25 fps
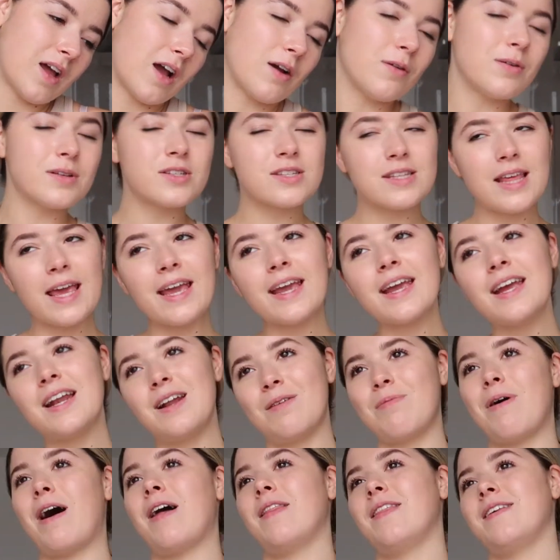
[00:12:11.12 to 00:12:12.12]
was thinking
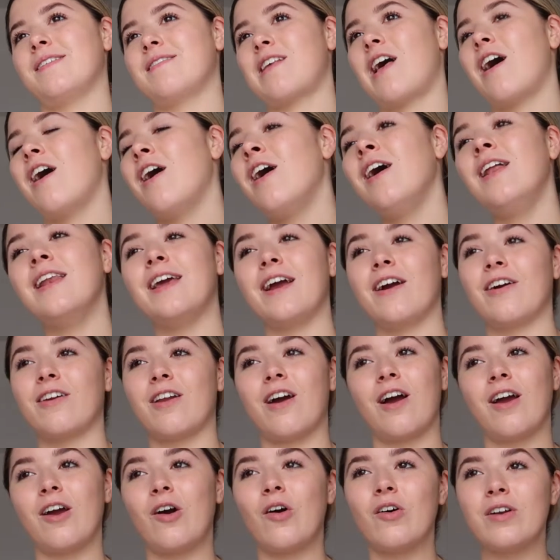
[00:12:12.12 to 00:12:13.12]
about this earlier, and
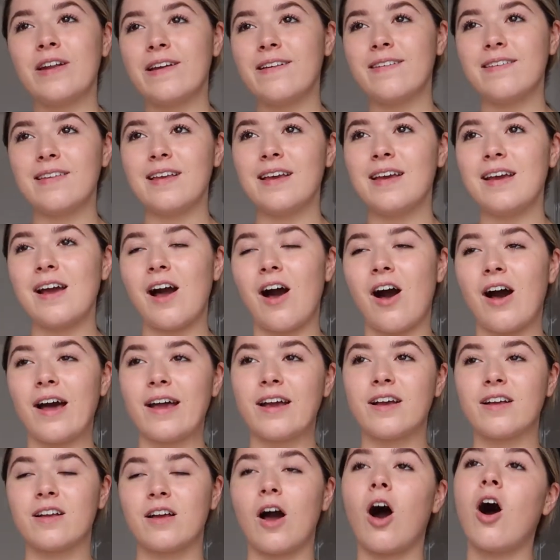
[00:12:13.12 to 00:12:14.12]

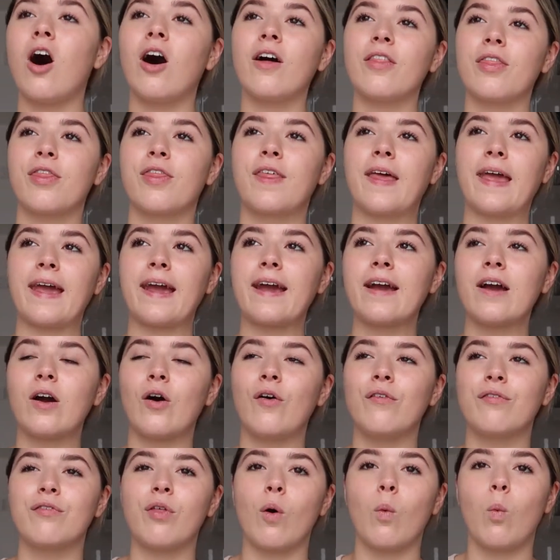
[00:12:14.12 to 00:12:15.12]
I can't think
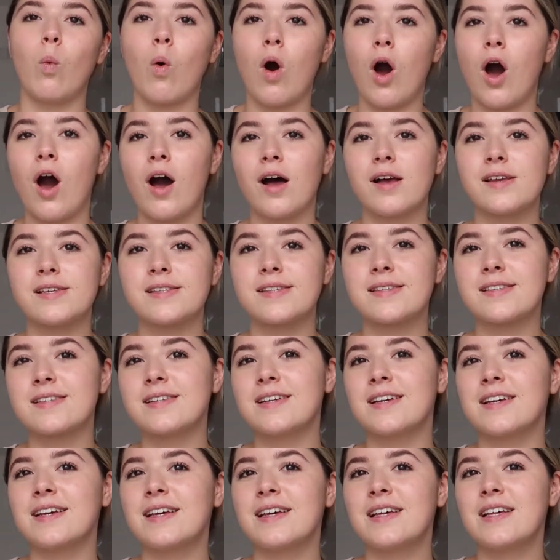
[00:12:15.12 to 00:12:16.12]
of the
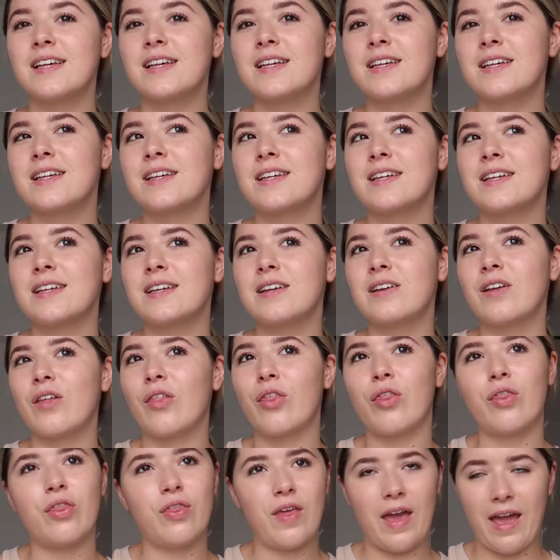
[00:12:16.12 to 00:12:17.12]
worst
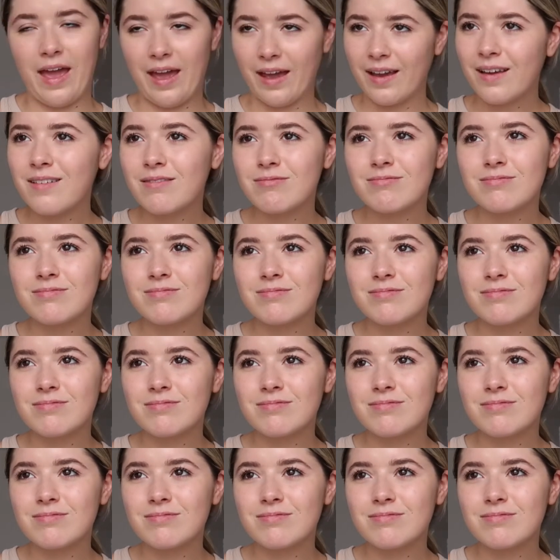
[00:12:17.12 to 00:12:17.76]
thing,